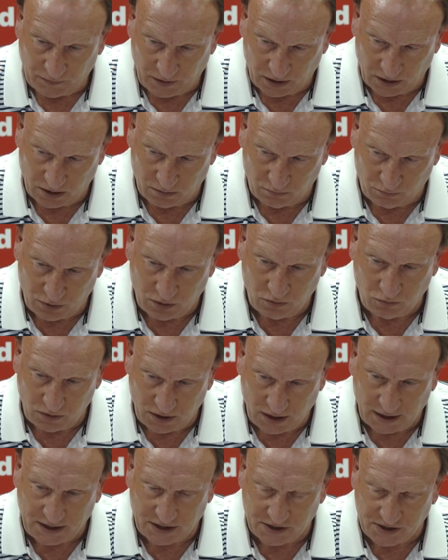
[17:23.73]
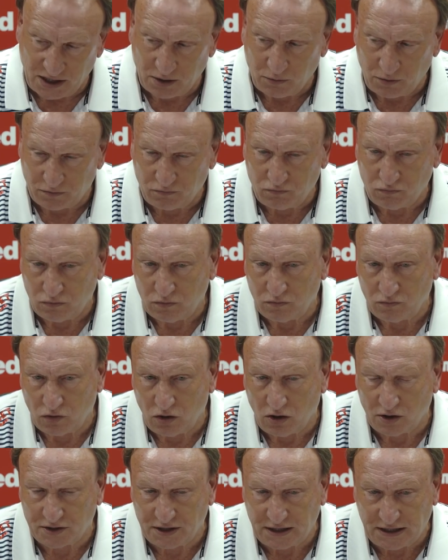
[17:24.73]
Um, but like I say, we've
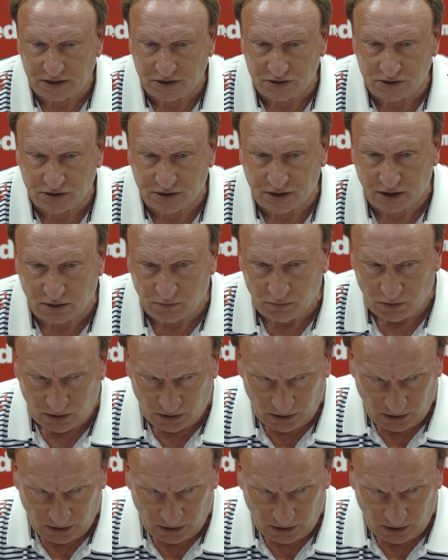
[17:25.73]
got a decent team